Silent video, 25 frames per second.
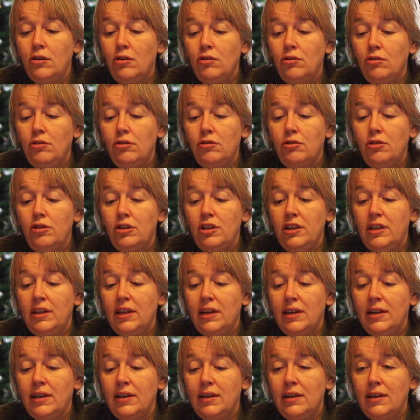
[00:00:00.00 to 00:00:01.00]
or
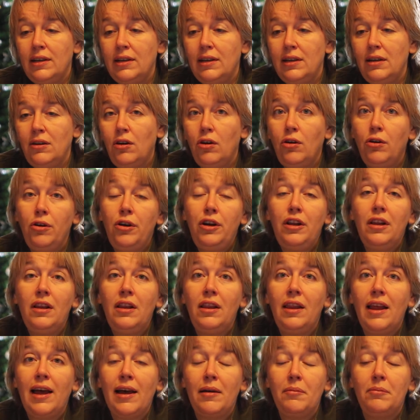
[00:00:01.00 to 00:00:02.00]
the
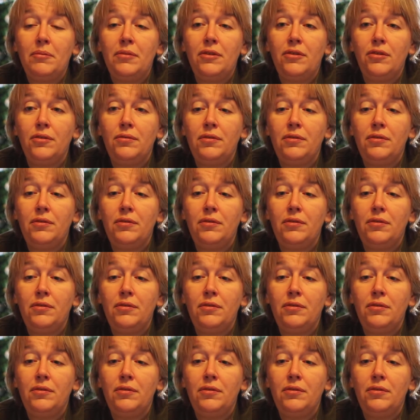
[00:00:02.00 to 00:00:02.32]
oil lamps